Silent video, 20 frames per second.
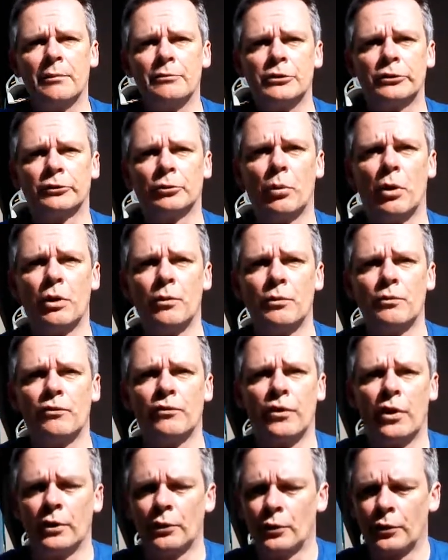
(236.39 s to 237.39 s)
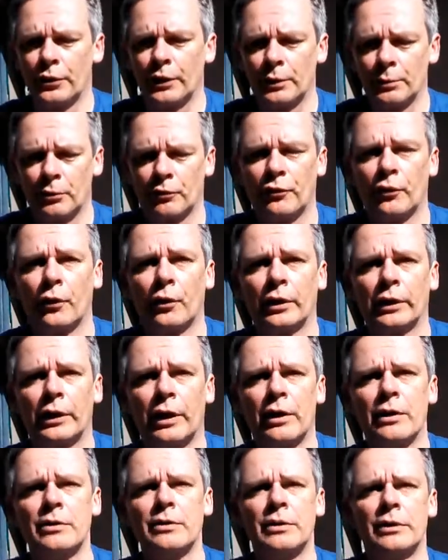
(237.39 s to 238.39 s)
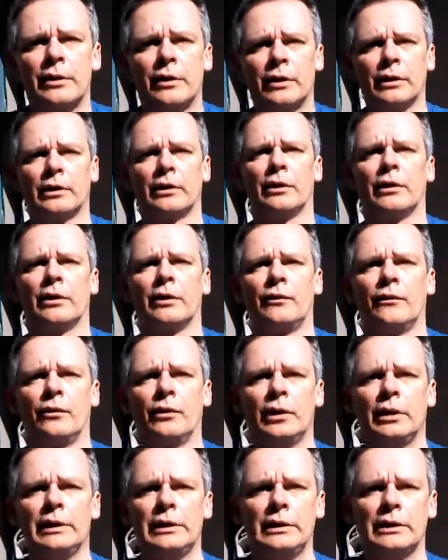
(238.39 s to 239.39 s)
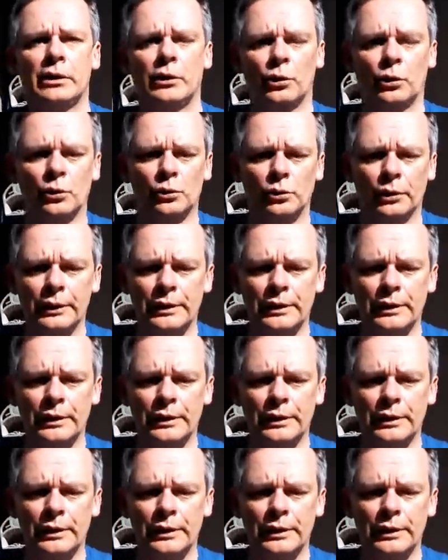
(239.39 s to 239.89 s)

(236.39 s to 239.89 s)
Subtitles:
Just one final thing before I go. I got a really cool